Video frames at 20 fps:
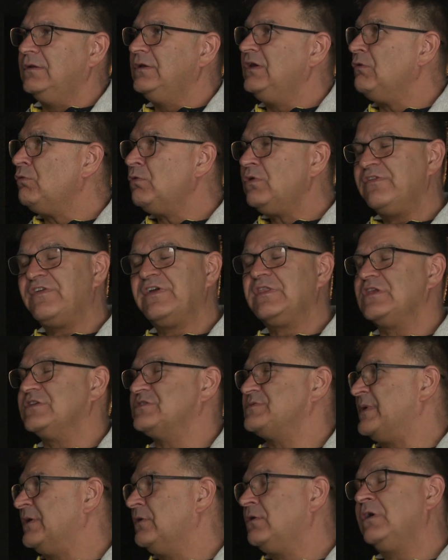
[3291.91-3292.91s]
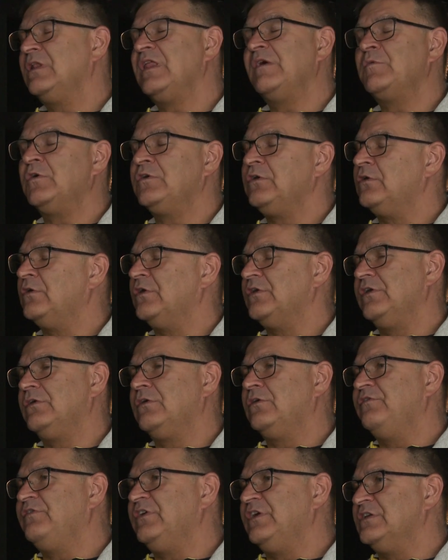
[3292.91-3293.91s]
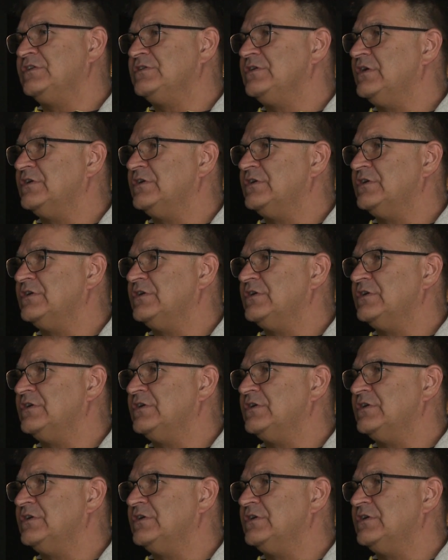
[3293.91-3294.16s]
You wouldn't have had to spend all that money on be